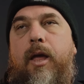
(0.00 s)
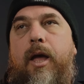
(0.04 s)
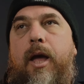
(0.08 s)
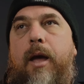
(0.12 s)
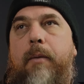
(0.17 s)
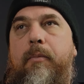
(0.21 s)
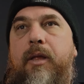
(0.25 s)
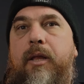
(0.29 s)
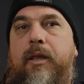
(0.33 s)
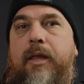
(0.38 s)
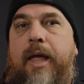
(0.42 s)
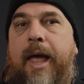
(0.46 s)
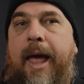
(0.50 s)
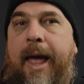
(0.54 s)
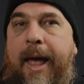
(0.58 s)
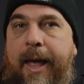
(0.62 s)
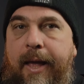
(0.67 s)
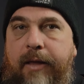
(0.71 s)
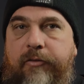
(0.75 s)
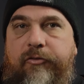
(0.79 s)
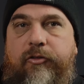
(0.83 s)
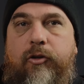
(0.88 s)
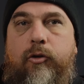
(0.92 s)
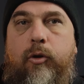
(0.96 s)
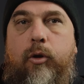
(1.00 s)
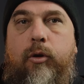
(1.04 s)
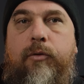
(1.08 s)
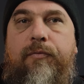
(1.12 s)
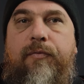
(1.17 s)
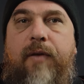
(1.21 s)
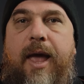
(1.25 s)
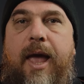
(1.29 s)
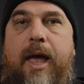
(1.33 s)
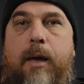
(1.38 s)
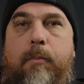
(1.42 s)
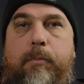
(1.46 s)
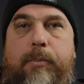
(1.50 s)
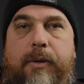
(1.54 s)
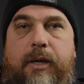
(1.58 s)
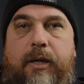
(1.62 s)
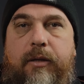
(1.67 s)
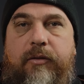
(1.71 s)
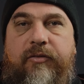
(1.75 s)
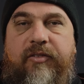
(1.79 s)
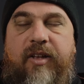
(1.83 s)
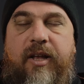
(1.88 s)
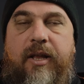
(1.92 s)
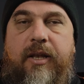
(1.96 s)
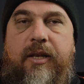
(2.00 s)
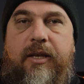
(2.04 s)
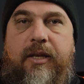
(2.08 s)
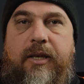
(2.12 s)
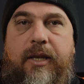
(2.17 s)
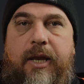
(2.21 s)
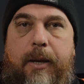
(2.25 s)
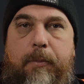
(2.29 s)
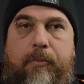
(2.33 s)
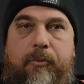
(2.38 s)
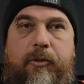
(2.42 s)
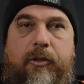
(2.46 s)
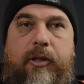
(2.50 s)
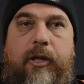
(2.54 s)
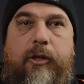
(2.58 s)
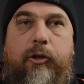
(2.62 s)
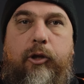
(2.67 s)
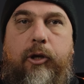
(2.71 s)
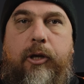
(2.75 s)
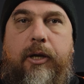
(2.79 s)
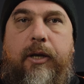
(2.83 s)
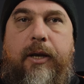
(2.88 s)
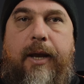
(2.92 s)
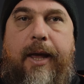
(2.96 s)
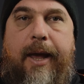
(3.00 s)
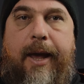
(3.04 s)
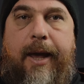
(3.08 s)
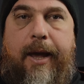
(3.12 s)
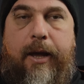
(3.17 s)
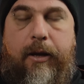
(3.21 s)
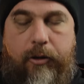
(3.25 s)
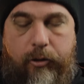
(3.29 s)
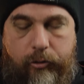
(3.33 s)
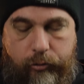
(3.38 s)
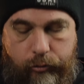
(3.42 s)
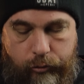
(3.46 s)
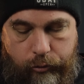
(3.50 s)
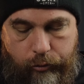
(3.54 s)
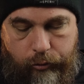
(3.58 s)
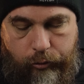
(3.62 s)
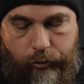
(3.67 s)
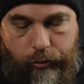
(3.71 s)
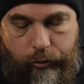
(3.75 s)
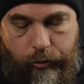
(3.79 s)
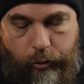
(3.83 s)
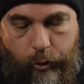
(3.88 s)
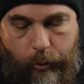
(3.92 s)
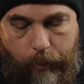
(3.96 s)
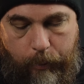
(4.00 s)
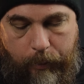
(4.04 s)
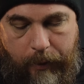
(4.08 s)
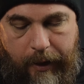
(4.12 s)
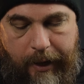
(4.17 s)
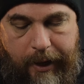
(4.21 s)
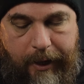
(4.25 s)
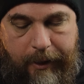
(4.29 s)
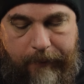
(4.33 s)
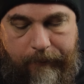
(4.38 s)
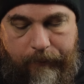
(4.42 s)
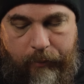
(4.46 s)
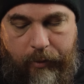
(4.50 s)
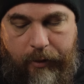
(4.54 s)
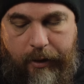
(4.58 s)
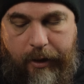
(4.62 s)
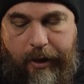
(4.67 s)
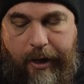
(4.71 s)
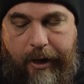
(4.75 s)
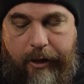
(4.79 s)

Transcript: um, that has a lot of ambience and depth that you can add to your playing.